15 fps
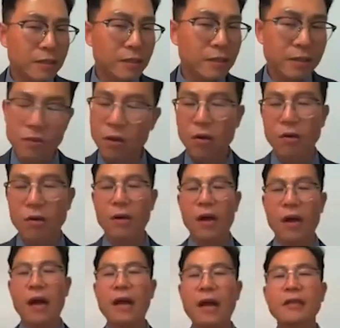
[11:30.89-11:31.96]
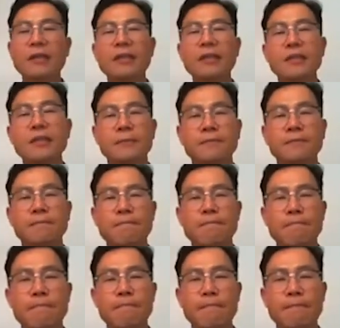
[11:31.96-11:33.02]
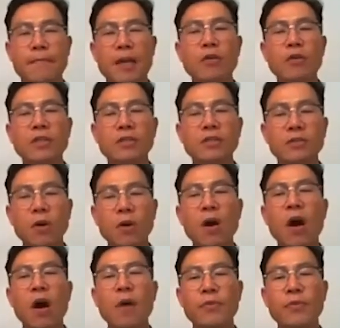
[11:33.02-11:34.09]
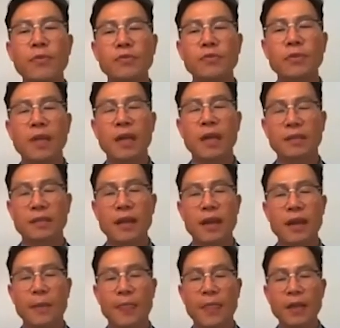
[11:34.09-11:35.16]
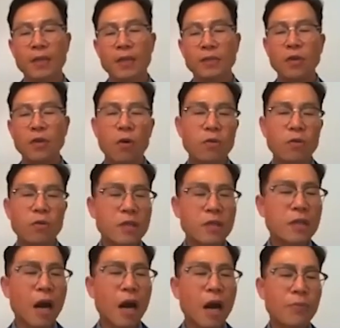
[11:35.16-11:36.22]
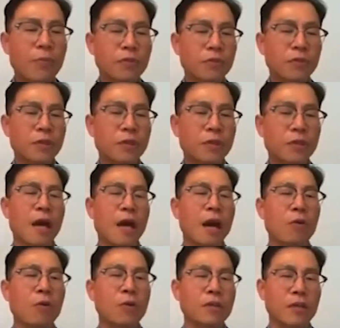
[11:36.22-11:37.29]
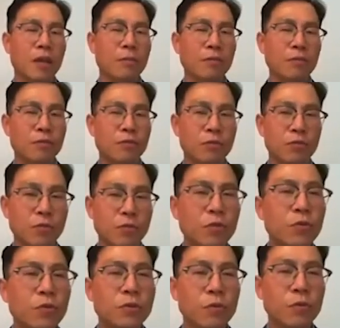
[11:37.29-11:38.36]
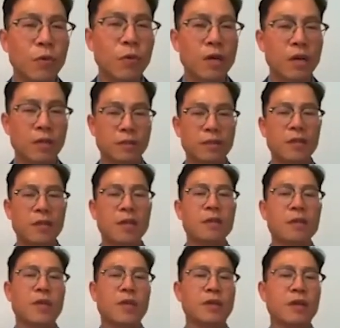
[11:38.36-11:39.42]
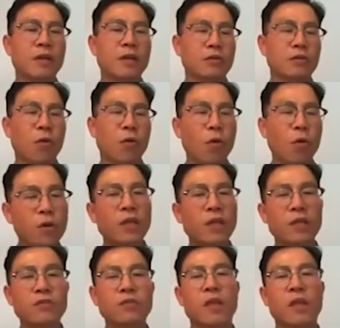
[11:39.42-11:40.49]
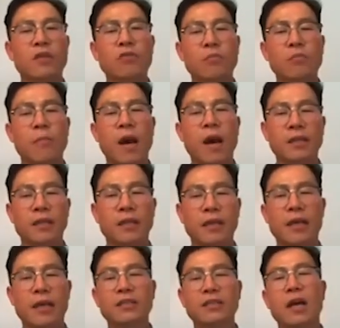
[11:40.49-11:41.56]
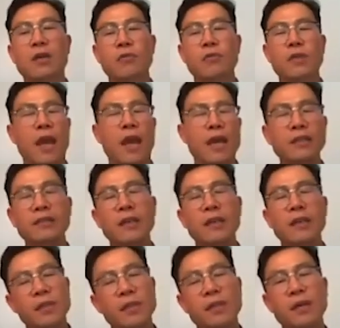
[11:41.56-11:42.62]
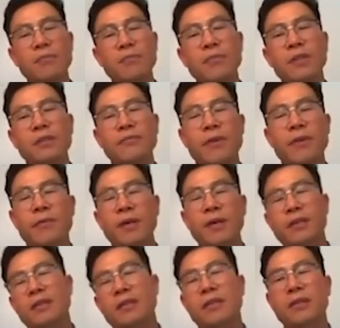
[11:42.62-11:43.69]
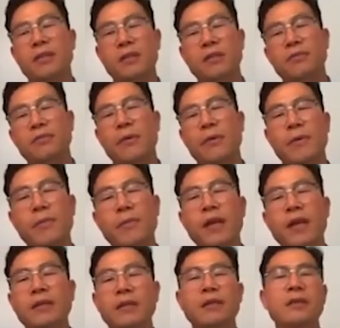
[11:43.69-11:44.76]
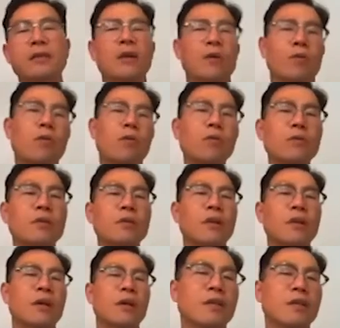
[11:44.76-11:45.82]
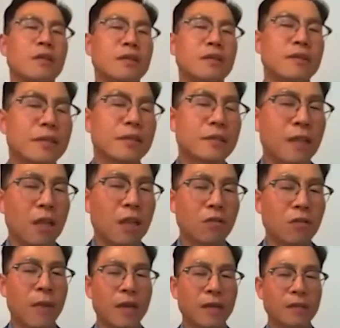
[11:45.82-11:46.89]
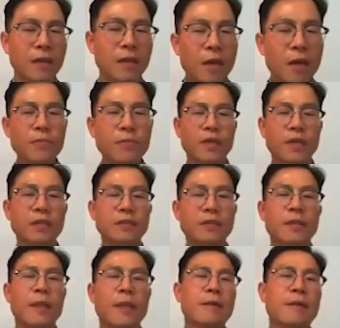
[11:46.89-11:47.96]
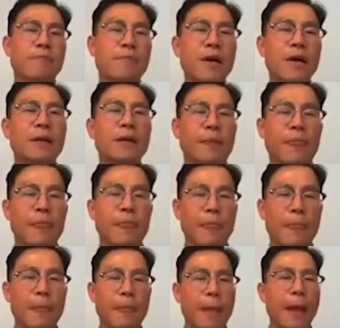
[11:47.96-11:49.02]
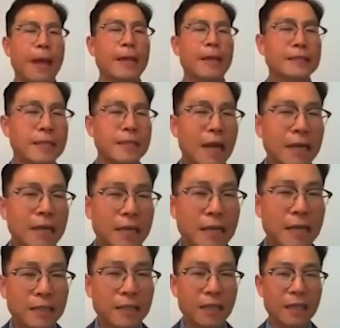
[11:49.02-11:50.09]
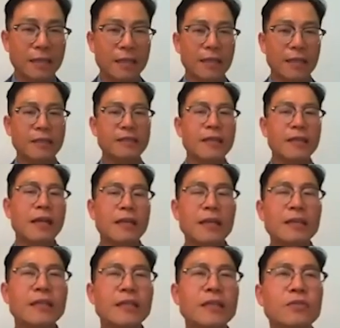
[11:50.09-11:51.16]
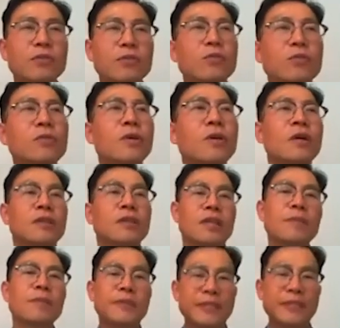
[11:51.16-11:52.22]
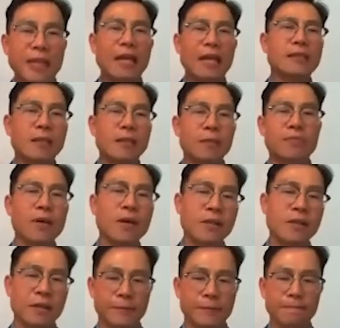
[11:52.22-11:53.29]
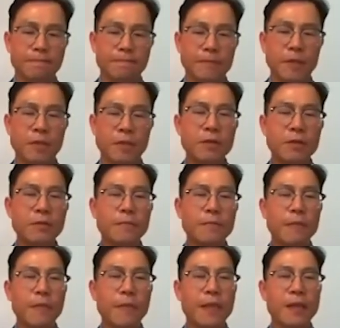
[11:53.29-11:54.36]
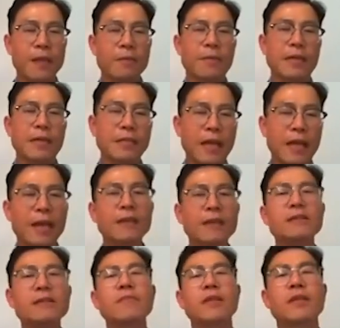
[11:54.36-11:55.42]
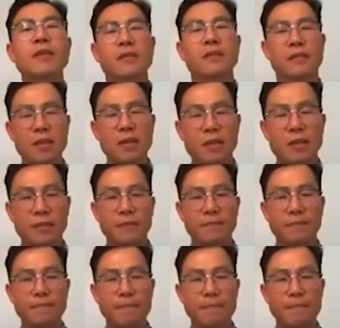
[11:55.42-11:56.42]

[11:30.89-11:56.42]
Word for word: No, I couldn't. There was no opportunity like that. So only opportunity I was able to use was because going into network market, I started with a something company from other, you know, from America All other six network marketing companies, but it's not easy. It's not easy to keep selling the product, you know. But in Atomy is this.